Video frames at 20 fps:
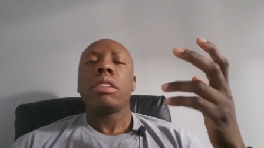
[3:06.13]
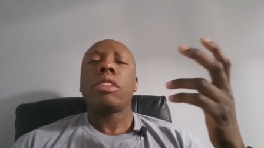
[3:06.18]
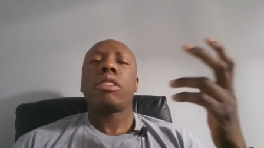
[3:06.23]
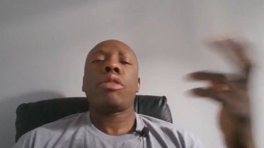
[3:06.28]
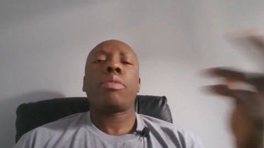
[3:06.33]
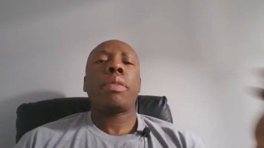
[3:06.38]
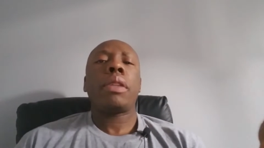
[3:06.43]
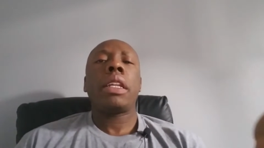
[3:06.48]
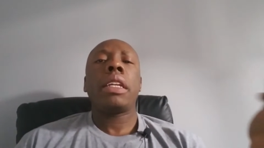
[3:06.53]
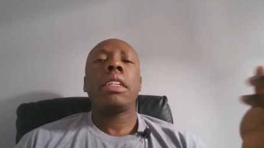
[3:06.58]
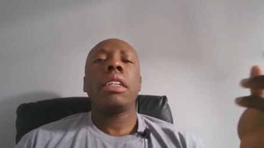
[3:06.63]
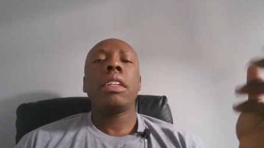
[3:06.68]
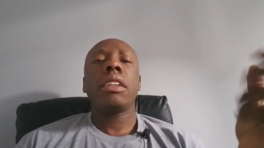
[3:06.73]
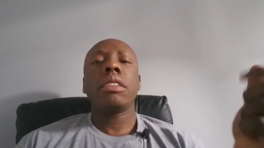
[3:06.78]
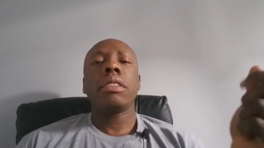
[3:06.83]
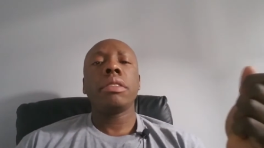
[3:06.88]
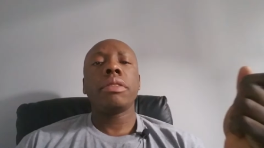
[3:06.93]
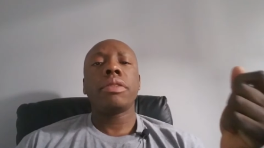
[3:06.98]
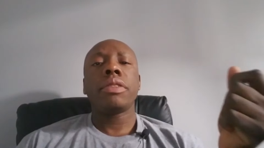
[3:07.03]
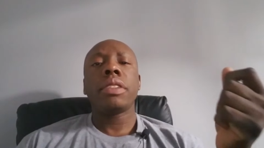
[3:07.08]
there's plenty
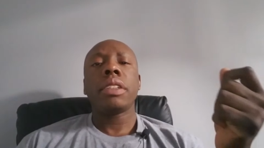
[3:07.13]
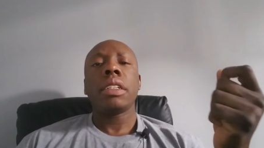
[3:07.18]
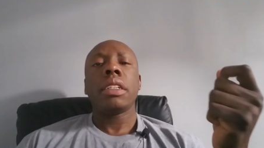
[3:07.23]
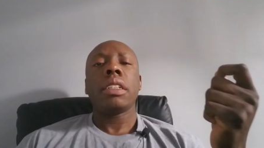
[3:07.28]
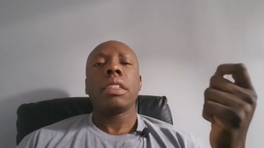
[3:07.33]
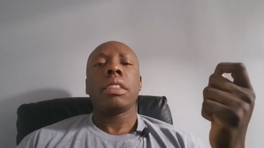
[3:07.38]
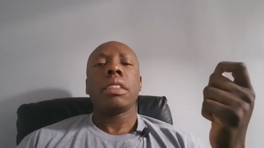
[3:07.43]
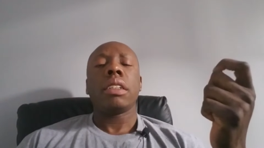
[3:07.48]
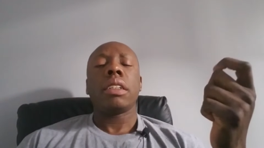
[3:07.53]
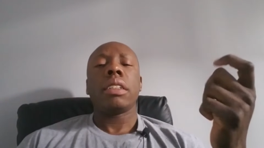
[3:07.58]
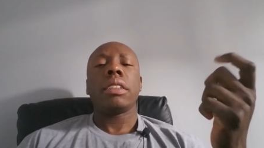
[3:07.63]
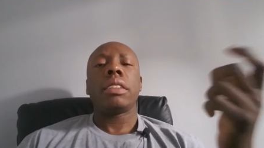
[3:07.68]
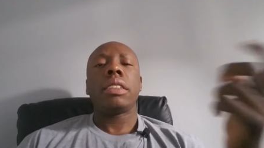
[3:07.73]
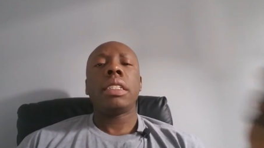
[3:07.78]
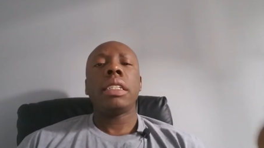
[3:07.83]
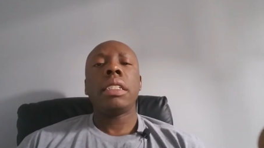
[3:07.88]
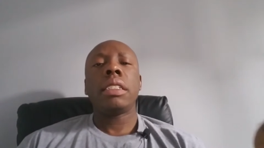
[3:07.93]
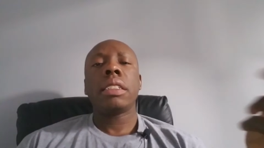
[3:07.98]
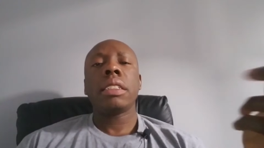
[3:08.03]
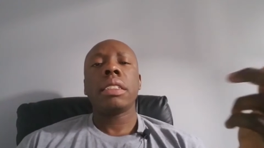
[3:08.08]
of
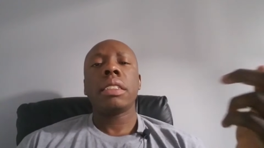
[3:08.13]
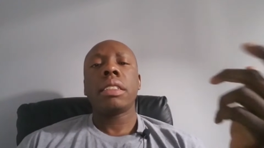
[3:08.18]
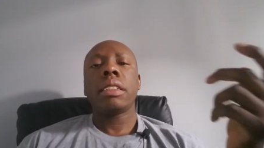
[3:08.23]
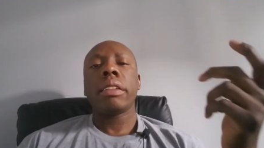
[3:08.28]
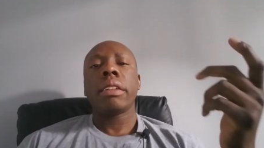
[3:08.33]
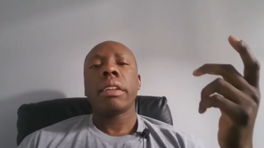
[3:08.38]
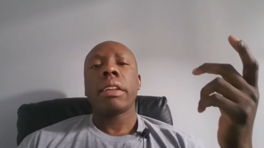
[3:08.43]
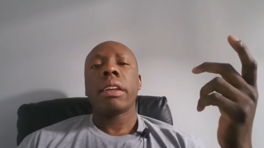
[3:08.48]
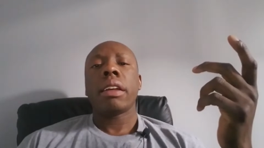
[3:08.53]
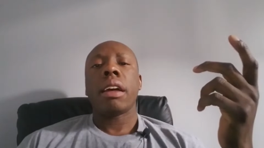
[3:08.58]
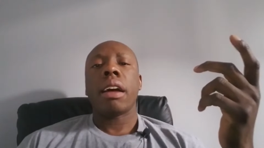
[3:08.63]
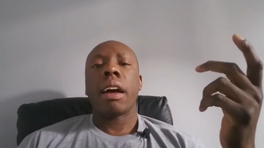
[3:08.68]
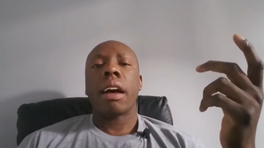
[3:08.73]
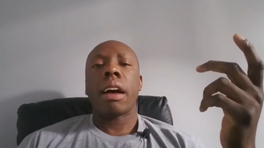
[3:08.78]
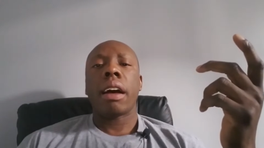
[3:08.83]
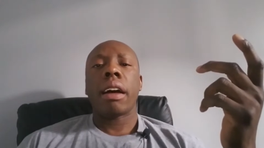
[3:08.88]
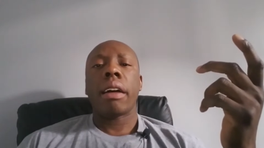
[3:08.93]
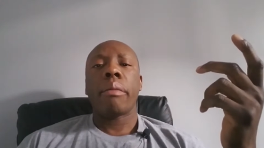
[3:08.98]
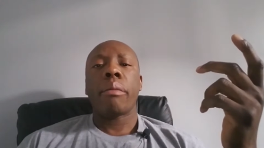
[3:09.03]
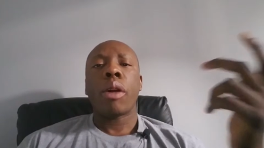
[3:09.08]
decent,
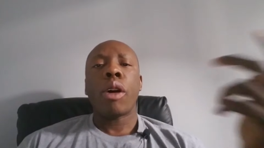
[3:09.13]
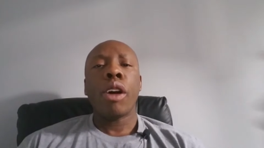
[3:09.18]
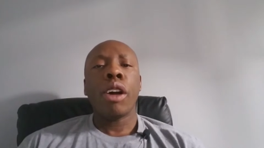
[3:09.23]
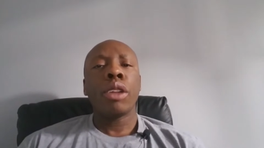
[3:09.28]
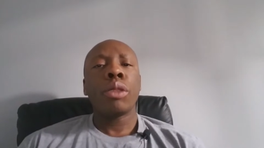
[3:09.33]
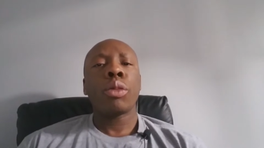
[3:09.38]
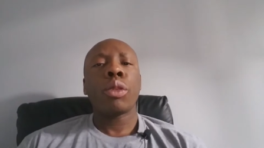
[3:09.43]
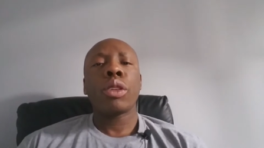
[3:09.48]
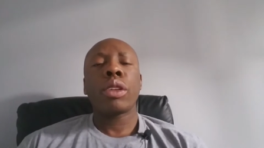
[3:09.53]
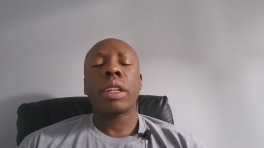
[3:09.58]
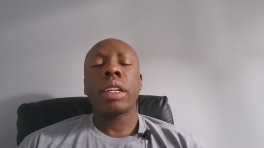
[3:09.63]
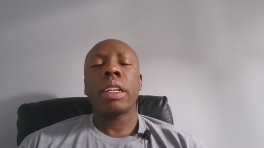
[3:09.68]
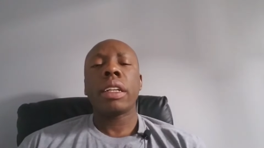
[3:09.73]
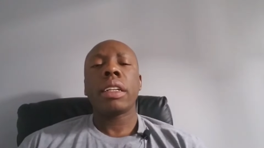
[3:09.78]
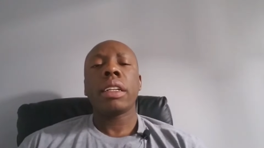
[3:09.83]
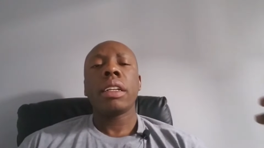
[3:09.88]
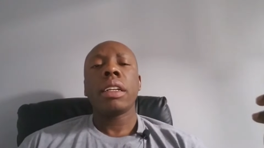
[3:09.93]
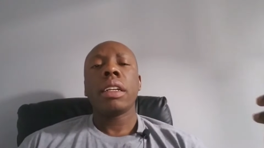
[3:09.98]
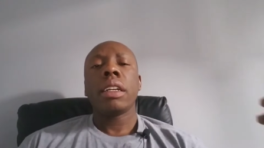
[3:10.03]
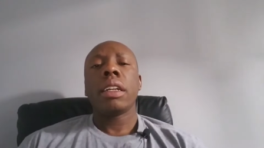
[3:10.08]
um,
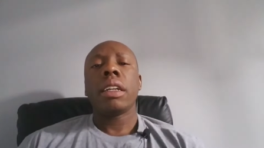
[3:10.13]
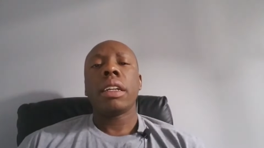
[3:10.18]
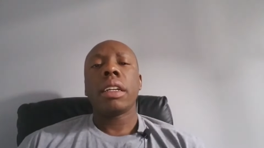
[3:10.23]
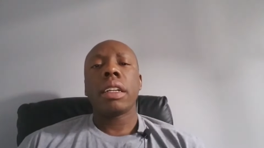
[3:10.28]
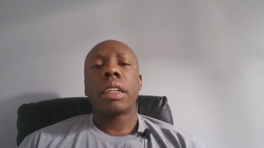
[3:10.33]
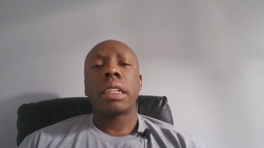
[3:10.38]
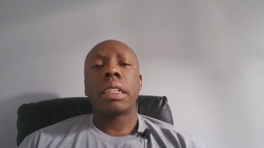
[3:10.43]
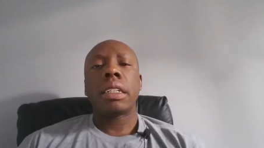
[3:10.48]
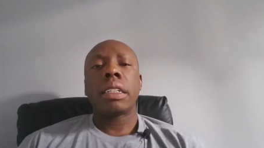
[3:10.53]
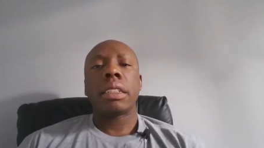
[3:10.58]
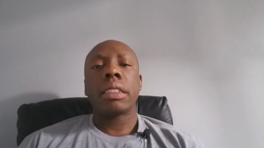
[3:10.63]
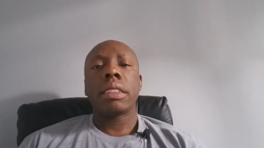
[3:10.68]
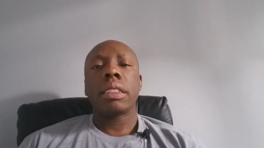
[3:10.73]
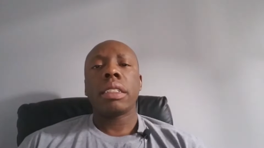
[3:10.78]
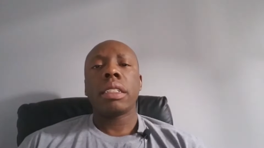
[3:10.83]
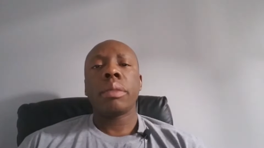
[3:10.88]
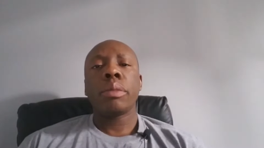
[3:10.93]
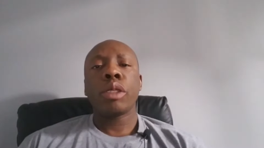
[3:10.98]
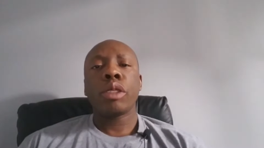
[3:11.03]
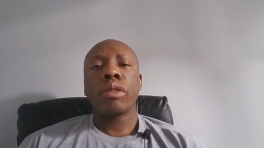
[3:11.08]
hardworking uh,
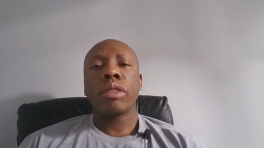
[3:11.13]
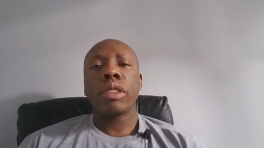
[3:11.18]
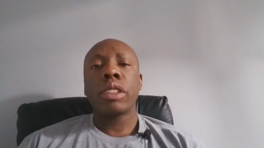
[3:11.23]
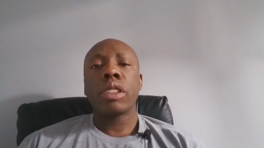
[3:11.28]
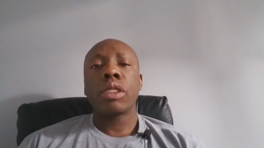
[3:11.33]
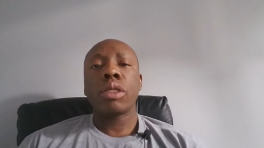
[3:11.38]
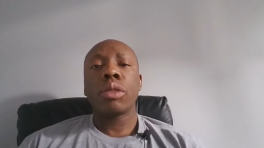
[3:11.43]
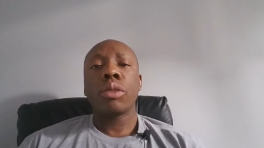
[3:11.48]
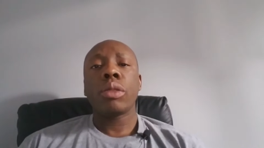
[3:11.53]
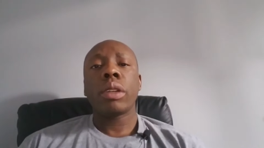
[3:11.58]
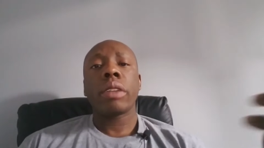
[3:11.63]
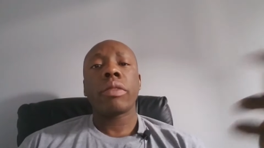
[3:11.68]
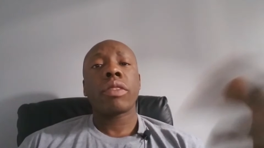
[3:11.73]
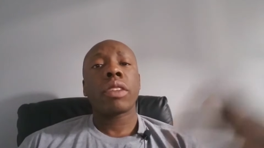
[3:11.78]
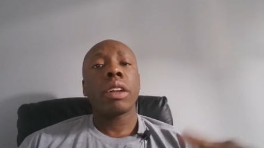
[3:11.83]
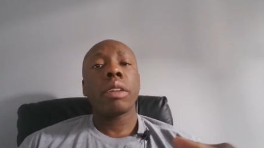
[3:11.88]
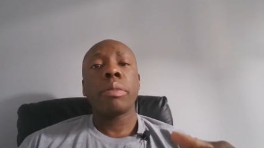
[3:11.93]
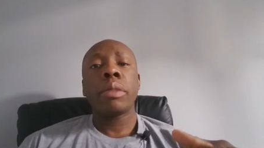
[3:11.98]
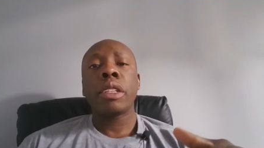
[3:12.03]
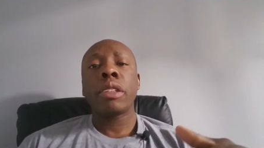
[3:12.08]
immigrants who
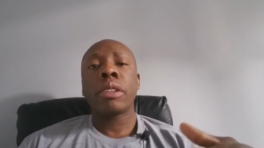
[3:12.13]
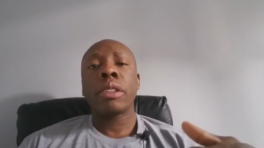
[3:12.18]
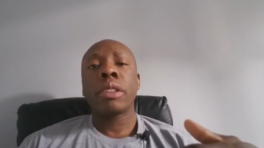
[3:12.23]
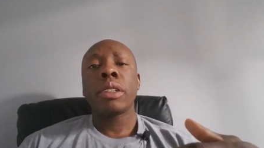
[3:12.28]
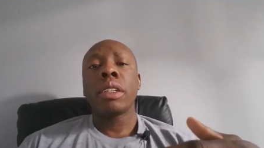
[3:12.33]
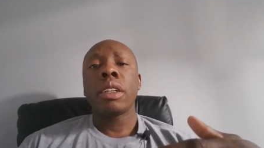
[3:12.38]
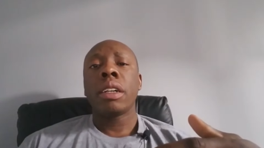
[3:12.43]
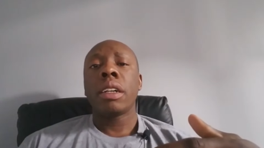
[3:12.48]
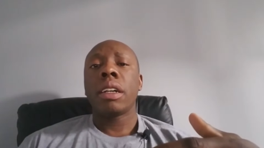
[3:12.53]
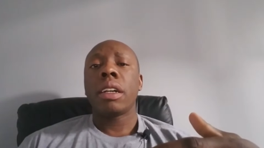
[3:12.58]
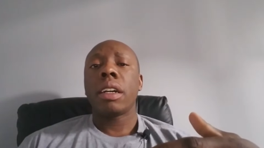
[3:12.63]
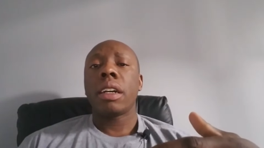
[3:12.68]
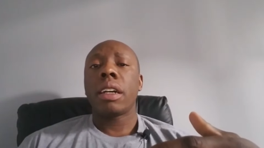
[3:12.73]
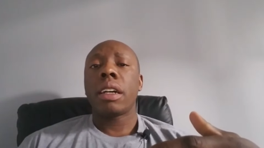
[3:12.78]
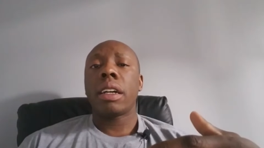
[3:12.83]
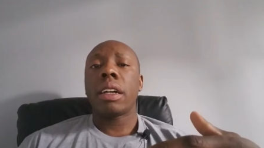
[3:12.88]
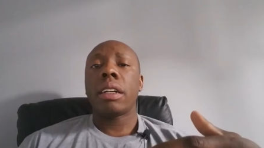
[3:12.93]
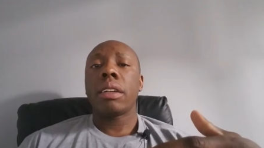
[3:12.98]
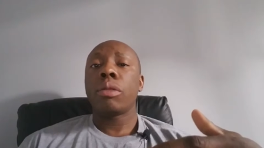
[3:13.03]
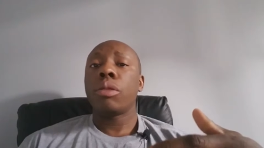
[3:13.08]
have come here
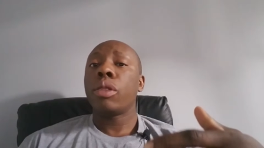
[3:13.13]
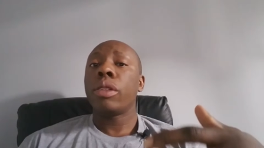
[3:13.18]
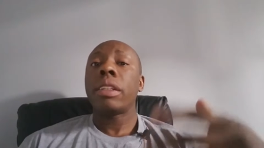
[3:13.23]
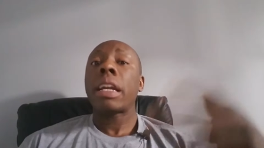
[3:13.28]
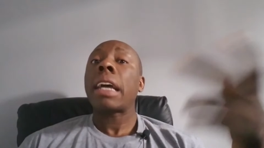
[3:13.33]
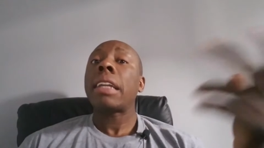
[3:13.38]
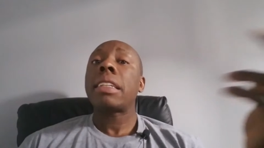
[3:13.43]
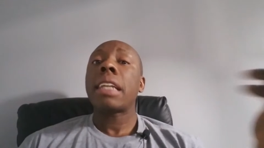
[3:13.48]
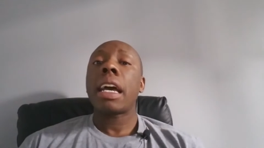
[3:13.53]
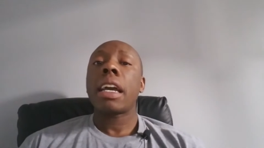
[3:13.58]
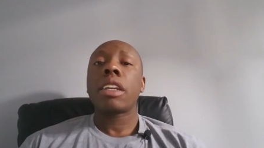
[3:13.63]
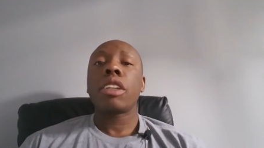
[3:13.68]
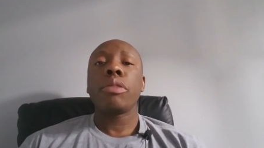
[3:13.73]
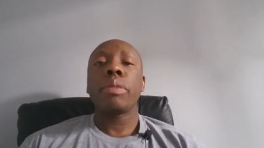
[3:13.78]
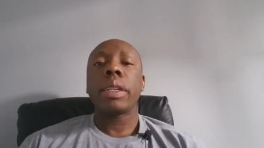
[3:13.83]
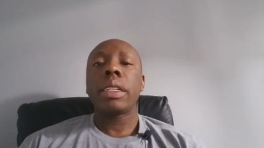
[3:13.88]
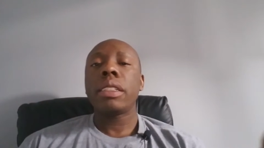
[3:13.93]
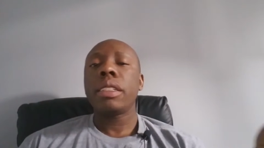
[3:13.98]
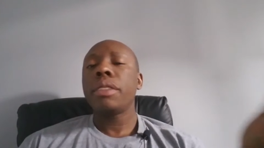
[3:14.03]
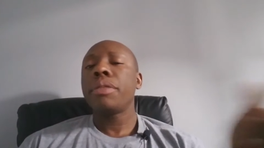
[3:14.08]
uh, who are not
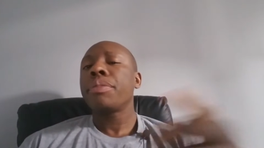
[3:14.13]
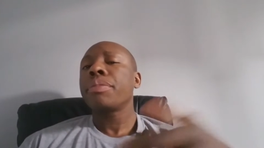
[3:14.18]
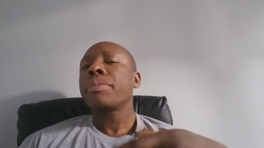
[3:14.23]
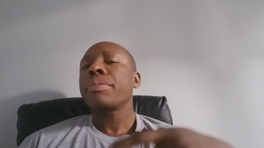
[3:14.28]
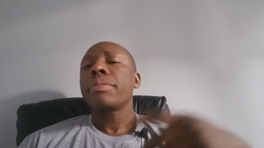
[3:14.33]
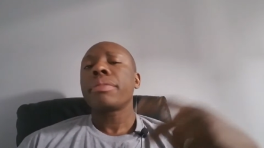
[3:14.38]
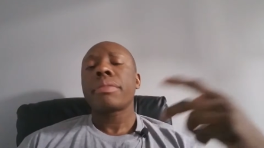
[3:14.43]
documented